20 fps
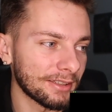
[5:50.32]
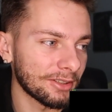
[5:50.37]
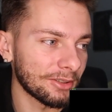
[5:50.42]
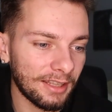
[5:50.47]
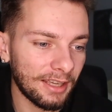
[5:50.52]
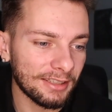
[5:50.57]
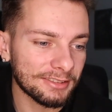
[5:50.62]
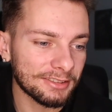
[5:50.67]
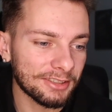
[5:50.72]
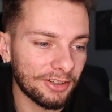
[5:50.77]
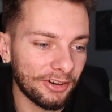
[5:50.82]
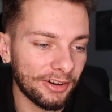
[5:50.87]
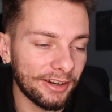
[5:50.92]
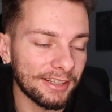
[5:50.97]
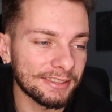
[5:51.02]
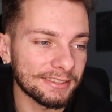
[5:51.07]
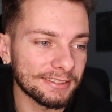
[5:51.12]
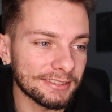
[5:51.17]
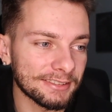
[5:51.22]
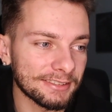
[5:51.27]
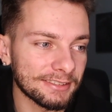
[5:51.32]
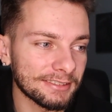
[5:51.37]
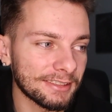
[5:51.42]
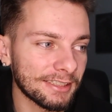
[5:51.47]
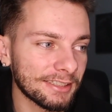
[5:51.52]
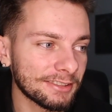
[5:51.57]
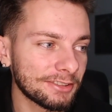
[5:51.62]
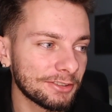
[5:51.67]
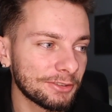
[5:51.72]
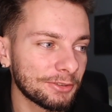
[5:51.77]
That's crazy.
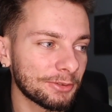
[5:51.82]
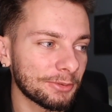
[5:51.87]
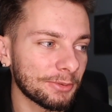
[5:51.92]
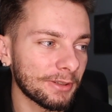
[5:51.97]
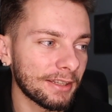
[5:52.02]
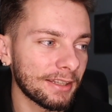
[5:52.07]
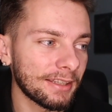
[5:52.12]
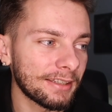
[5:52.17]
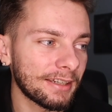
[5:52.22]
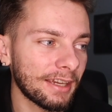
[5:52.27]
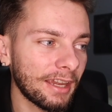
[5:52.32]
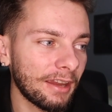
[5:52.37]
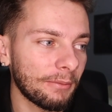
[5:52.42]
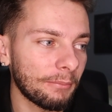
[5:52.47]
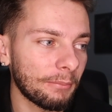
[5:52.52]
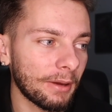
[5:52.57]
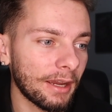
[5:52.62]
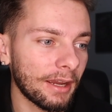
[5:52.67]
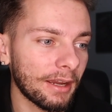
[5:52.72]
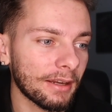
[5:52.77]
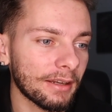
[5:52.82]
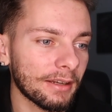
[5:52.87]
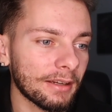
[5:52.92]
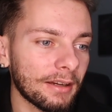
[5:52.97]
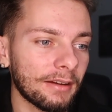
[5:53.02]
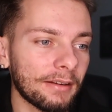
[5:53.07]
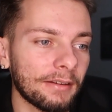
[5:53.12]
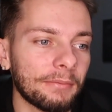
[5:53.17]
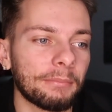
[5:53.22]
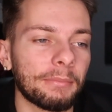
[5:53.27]
This dude really came back and
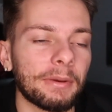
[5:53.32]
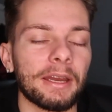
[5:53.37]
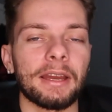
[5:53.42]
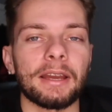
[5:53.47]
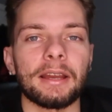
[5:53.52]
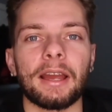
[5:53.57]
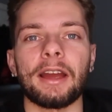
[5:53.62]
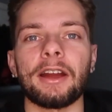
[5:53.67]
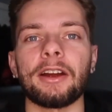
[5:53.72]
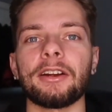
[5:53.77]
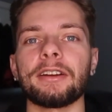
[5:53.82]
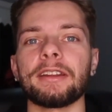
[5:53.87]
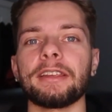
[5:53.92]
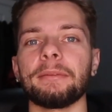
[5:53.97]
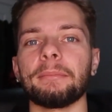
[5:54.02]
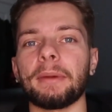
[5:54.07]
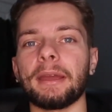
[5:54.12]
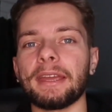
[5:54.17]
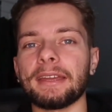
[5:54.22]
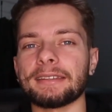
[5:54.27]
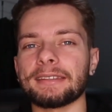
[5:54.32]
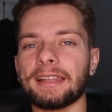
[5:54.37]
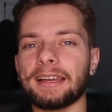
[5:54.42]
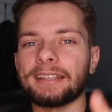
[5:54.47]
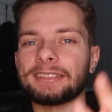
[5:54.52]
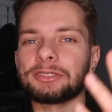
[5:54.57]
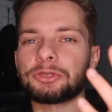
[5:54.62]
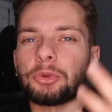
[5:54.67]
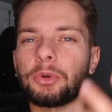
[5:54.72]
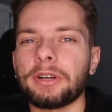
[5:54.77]
got a bag. I heard he made
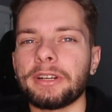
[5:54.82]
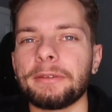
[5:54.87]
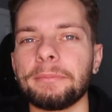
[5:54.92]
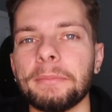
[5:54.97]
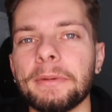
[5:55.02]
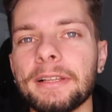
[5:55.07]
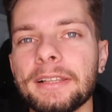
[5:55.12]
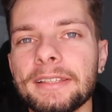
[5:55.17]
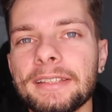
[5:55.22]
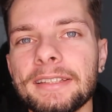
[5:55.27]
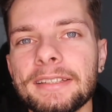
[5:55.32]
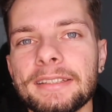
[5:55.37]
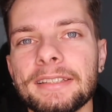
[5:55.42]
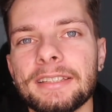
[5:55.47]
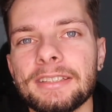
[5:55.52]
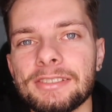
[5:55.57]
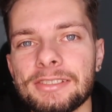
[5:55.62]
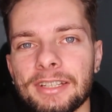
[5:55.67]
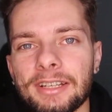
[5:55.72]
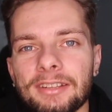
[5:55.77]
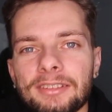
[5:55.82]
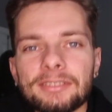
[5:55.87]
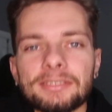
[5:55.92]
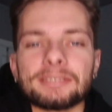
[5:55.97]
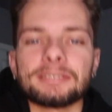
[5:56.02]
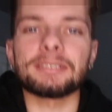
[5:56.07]
like 20 million in jail or